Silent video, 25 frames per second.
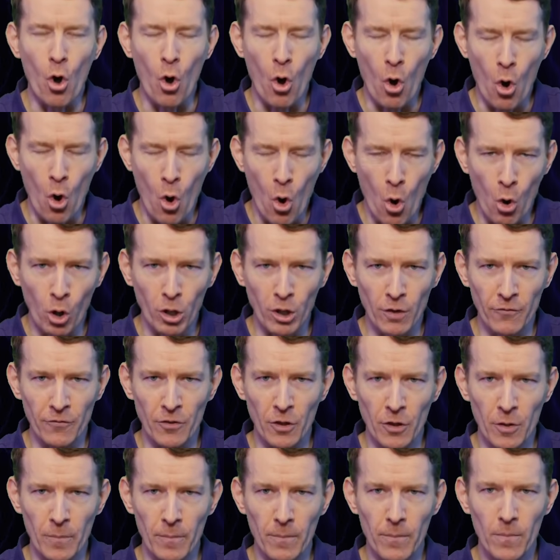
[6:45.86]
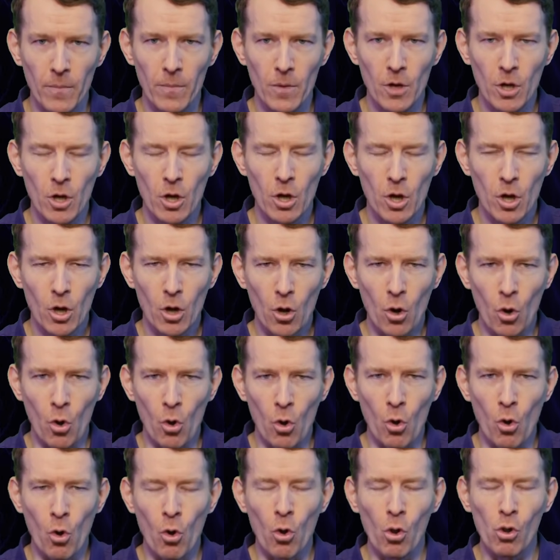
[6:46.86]
All of them.
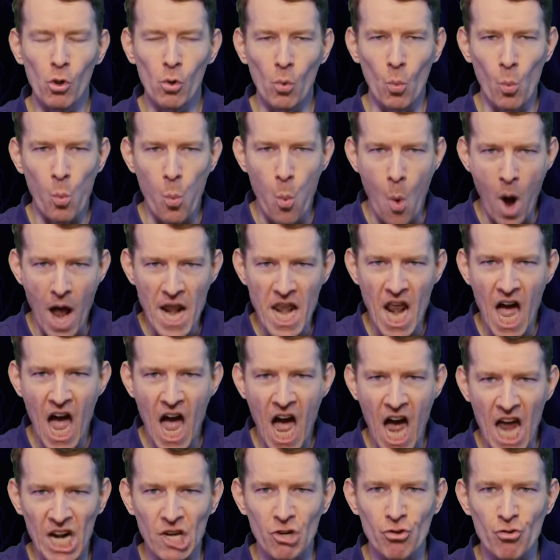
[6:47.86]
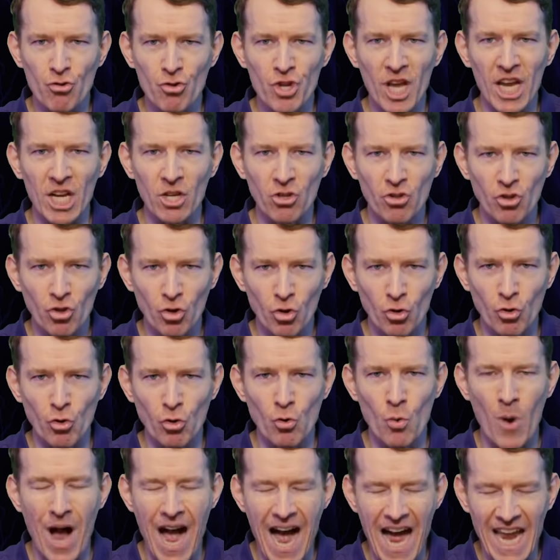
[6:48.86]
All
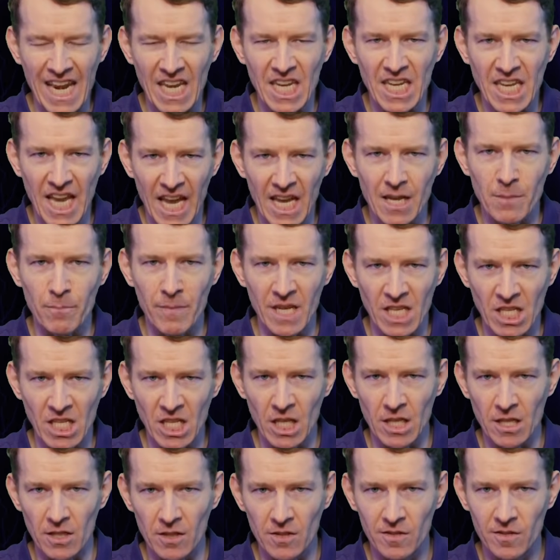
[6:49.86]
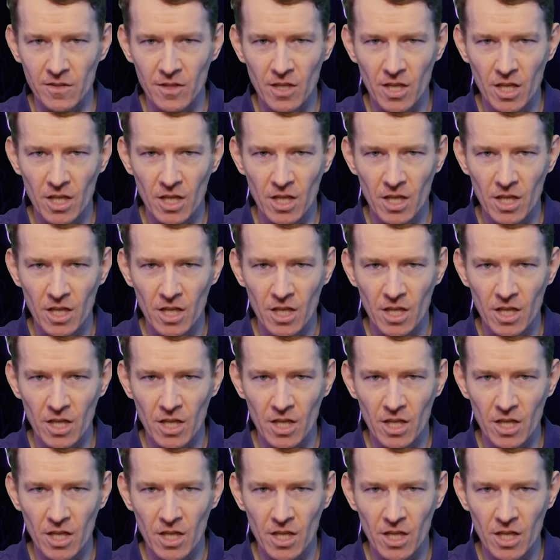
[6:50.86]
102 undead minions.